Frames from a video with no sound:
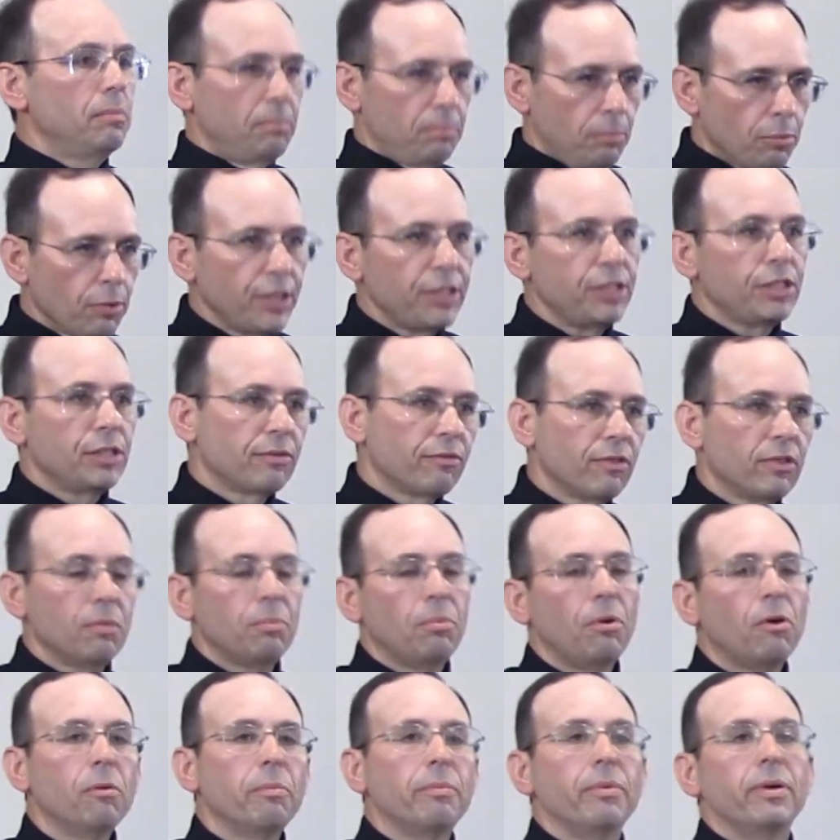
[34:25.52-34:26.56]
preaching from the
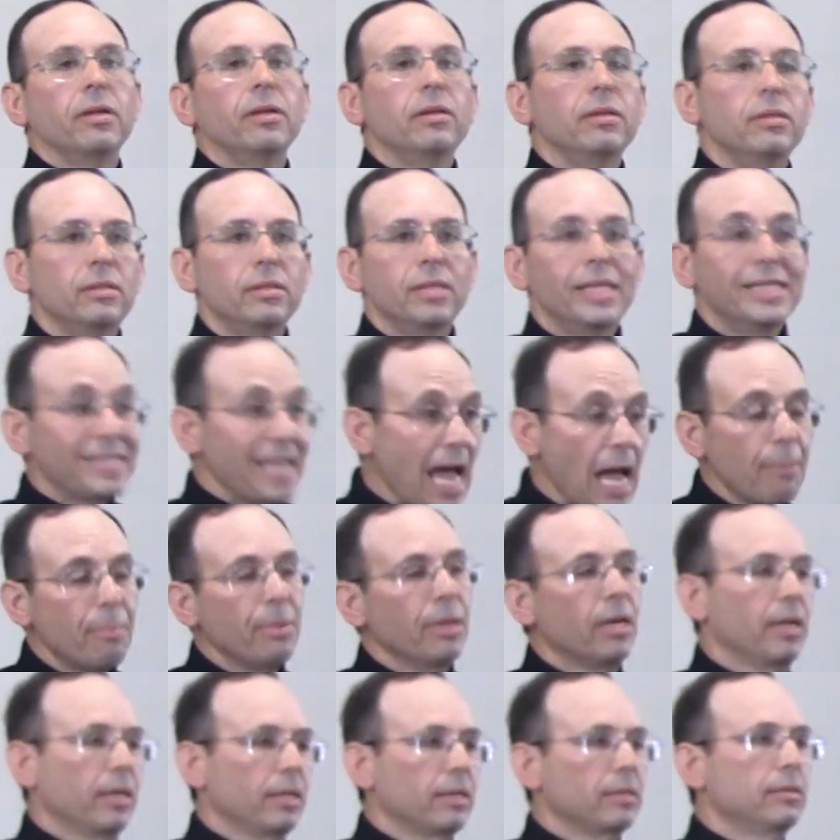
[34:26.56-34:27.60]
pulpit. It's
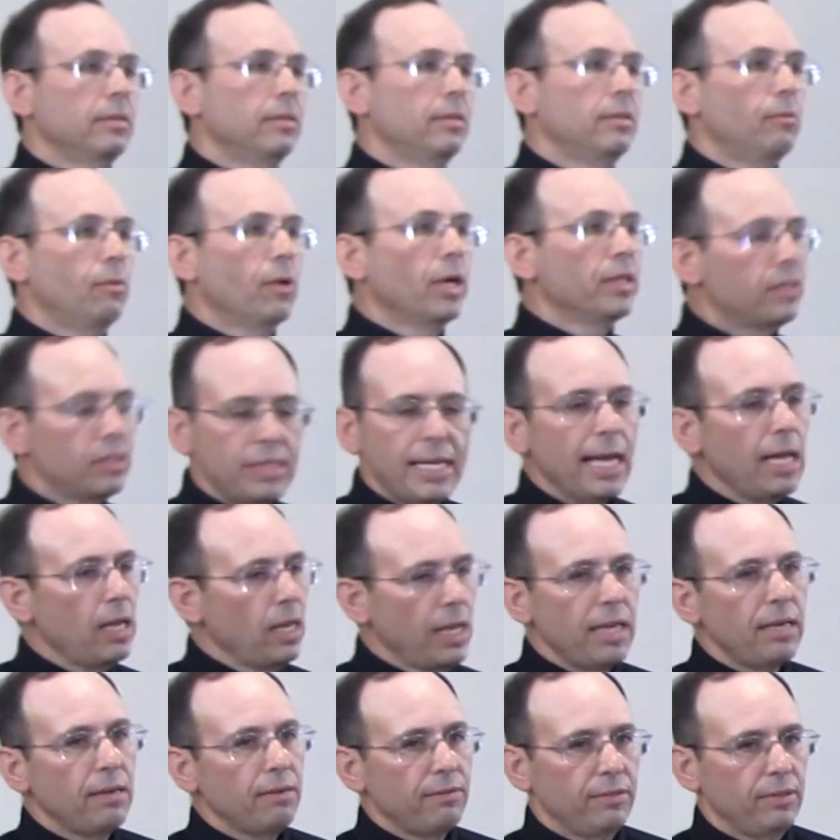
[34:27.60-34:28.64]
happening. We're at the tail
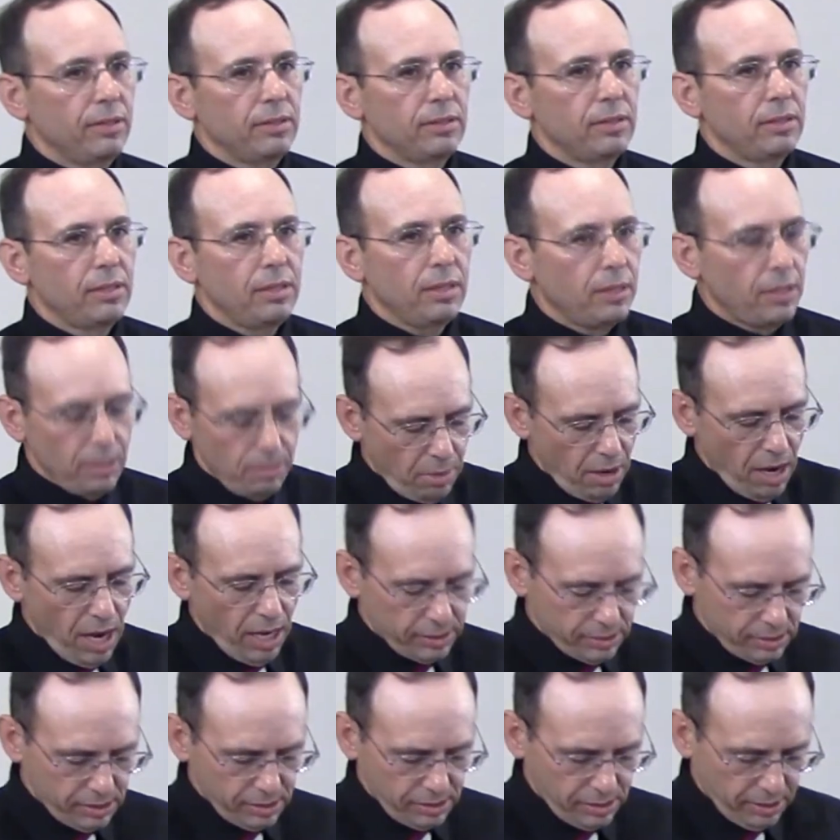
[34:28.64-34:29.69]
end of it, the
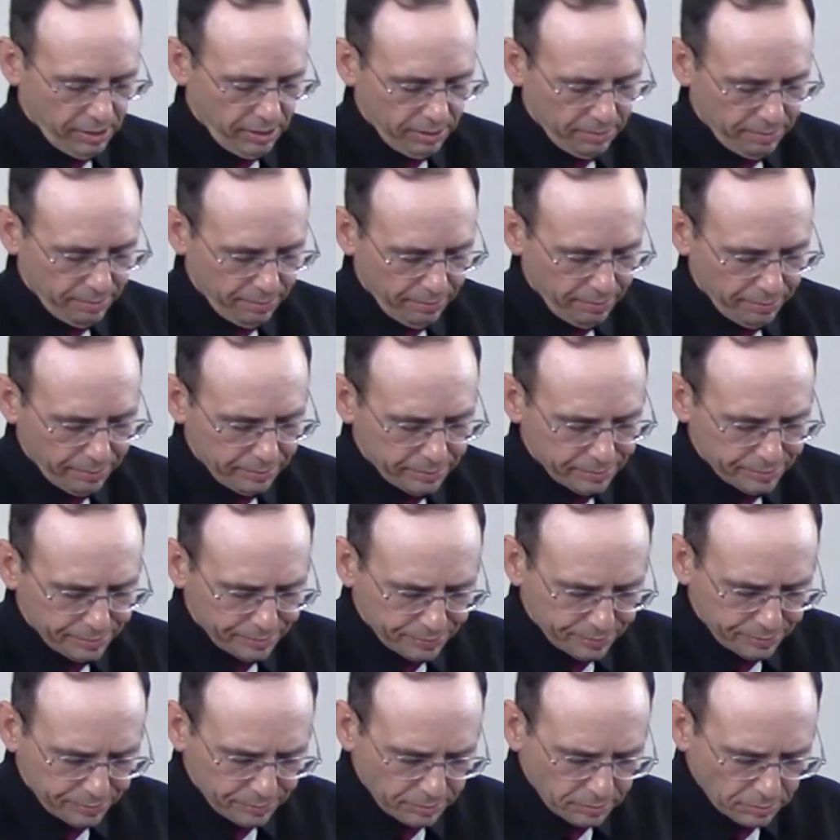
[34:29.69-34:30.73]
apostasy.
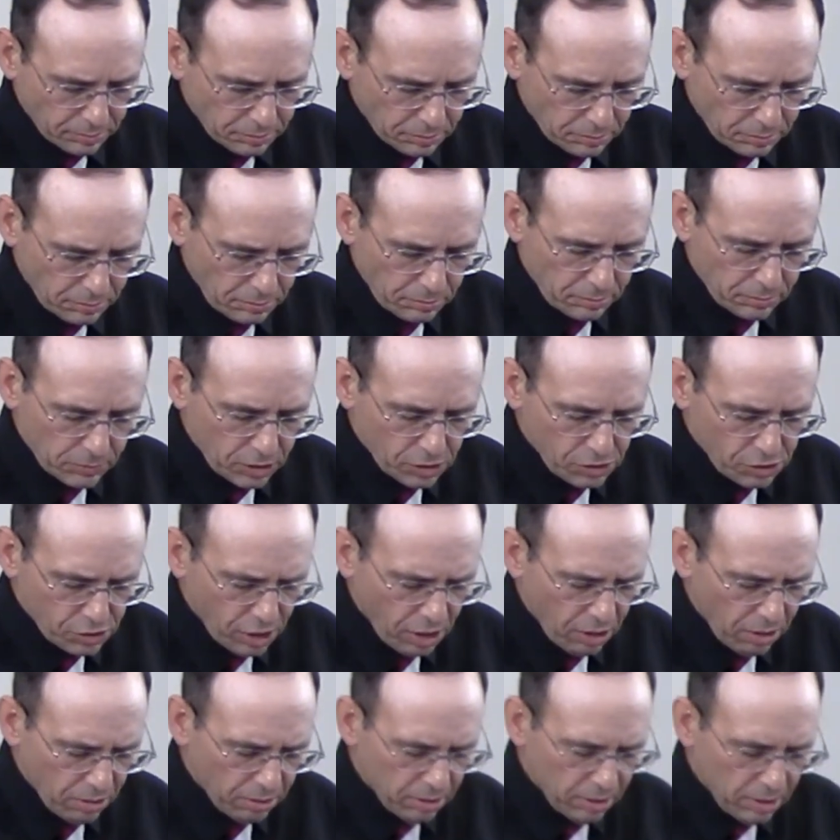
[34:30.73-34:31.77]

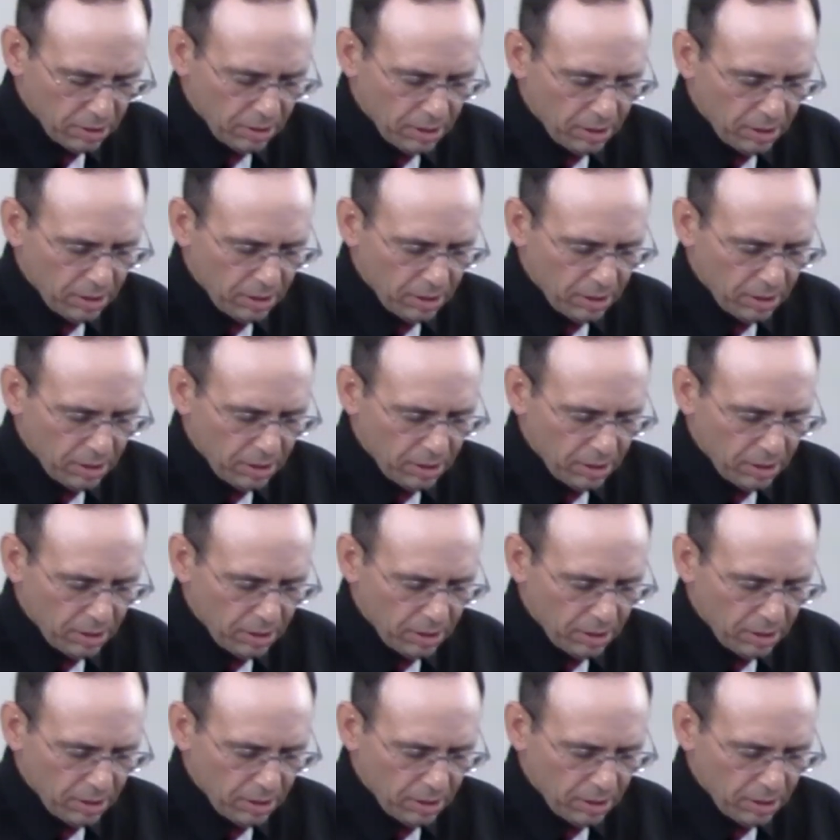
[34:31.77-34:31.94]
So,